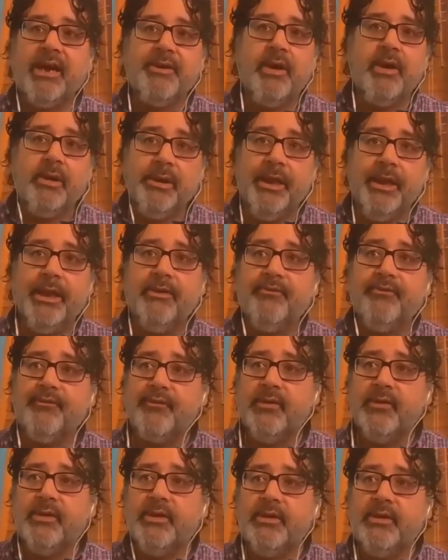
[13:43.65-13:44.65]
adult
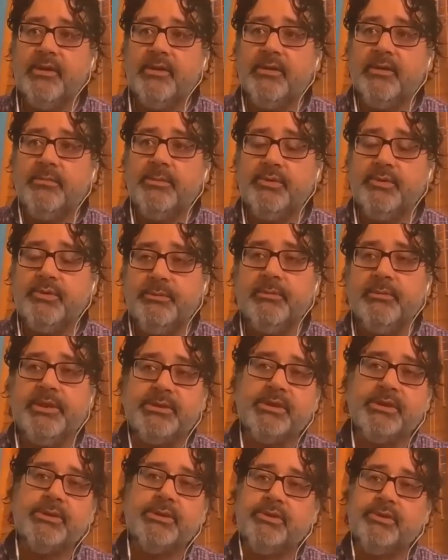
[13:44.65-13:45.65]
life between my
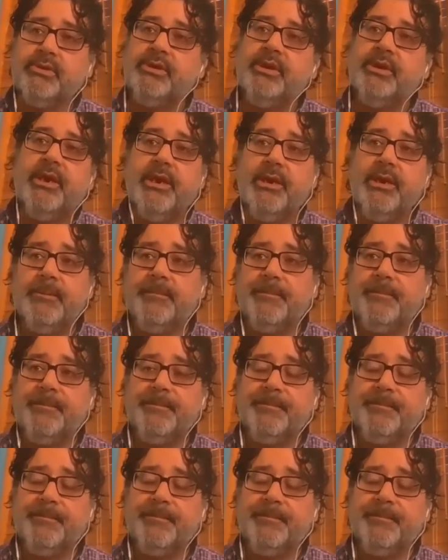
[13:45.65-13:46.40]
sister and I.